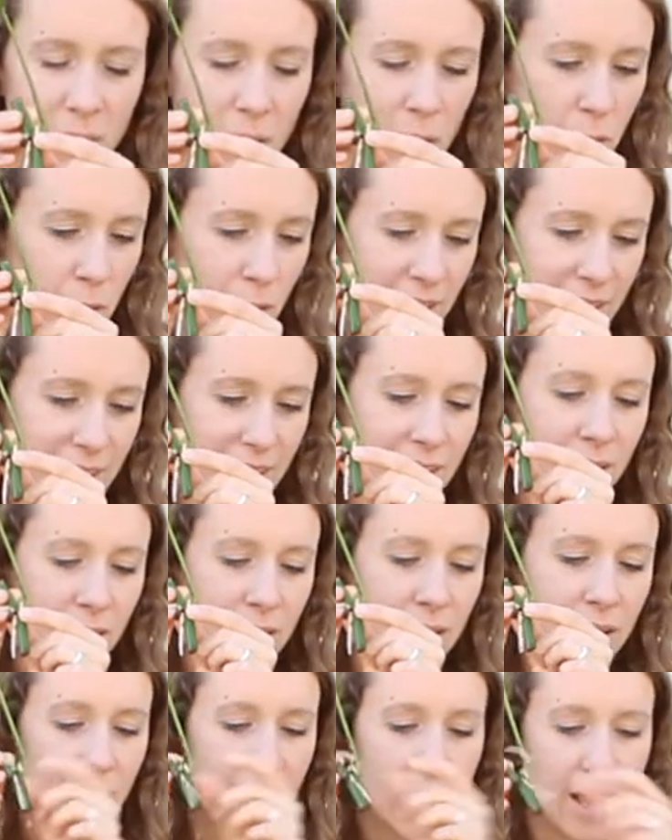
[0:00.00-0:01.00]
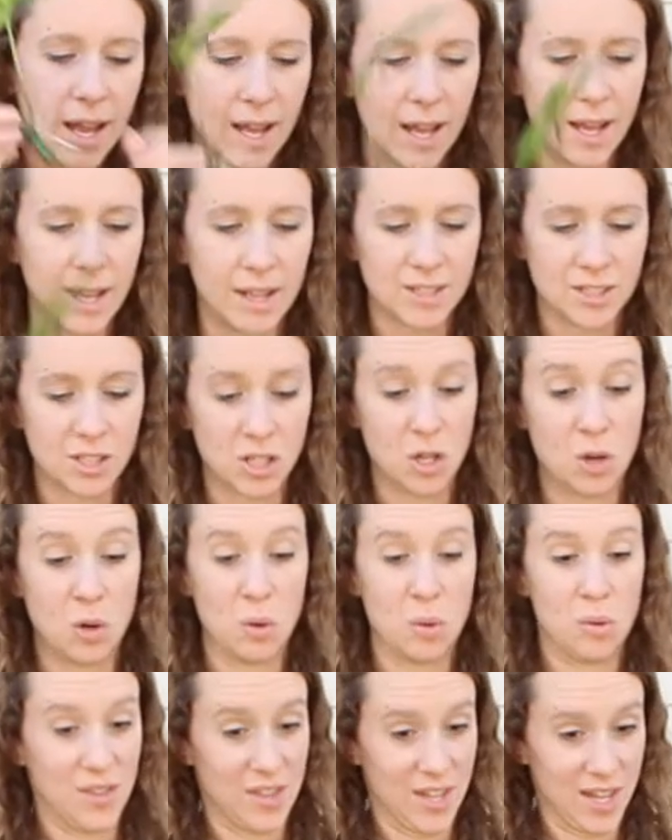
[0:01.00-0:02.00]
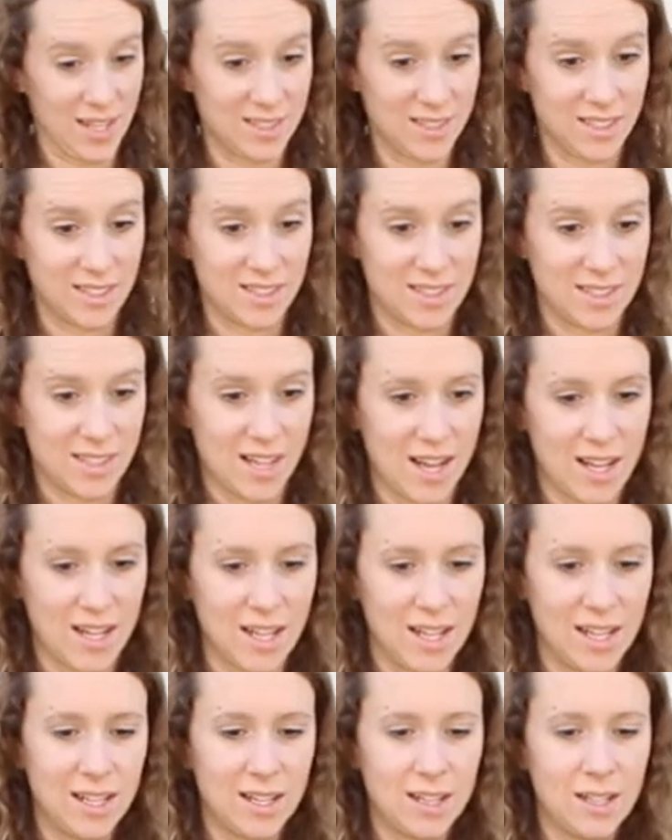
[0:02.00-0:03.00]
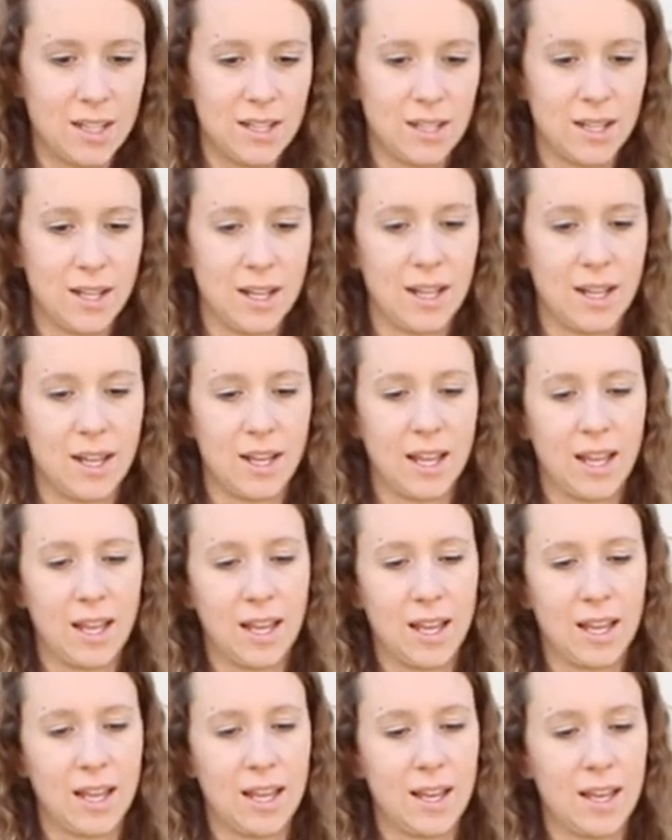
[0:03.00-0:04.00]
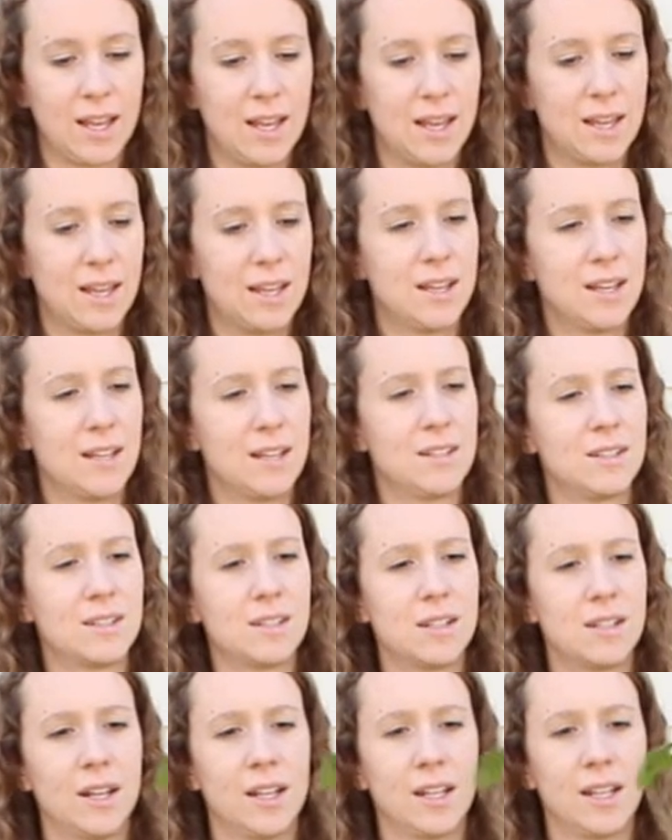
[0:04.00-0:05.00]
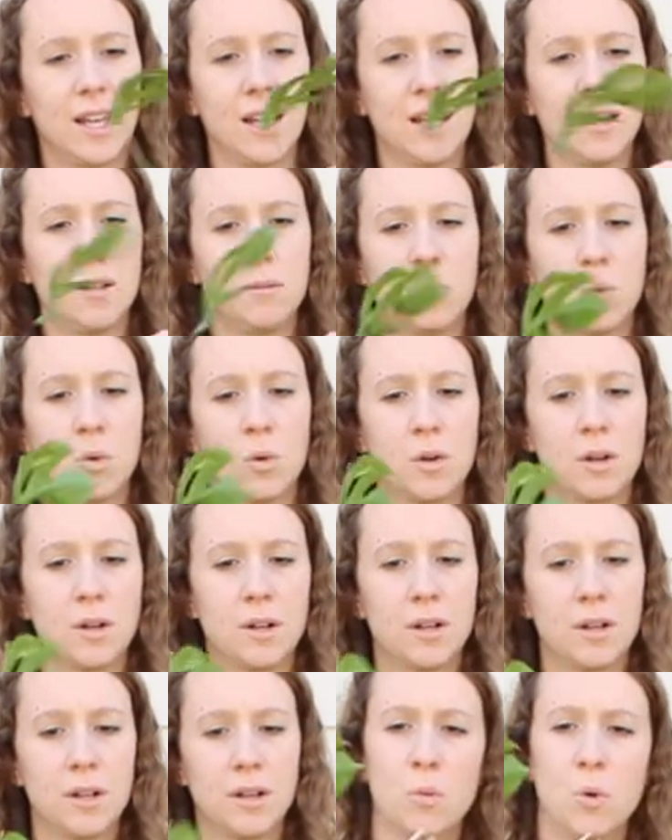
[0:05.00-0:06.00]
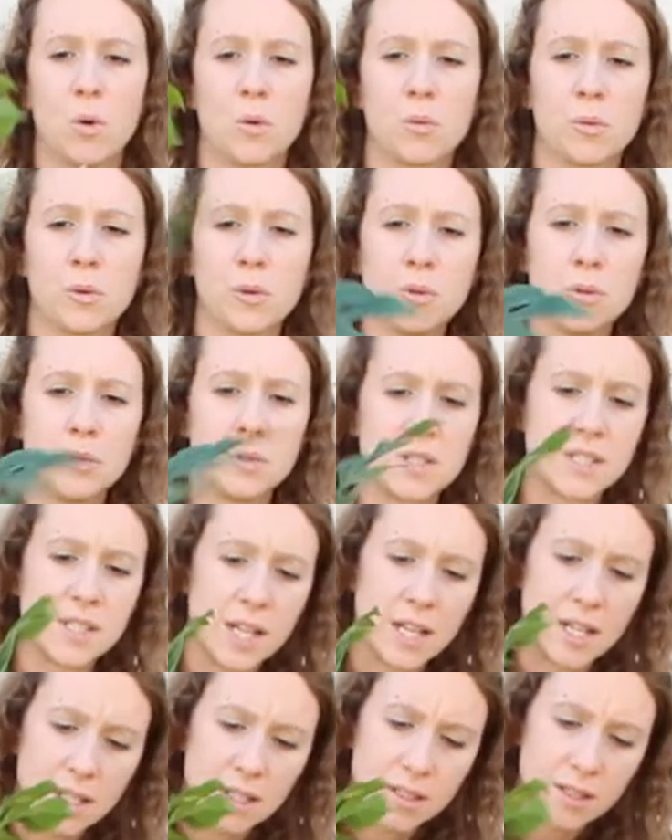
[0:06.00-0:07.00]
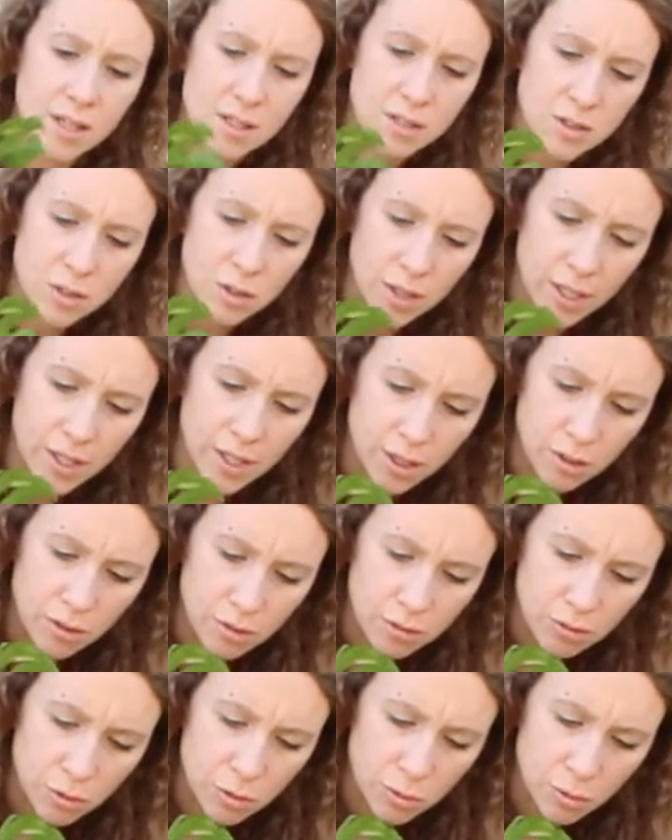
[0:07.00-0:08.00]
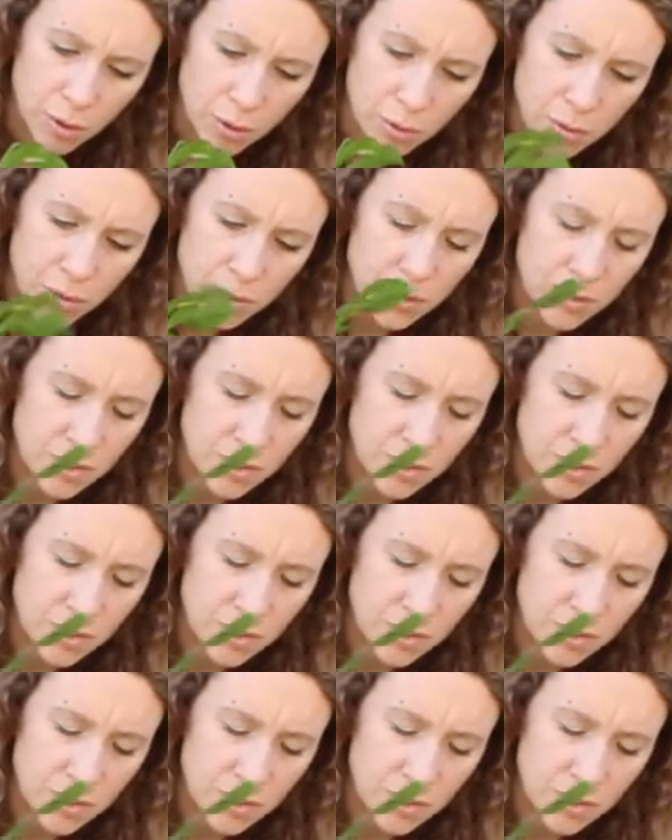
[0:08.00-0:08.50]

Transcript: right here. So that's exciting. And again, more roots, and it does look like a growth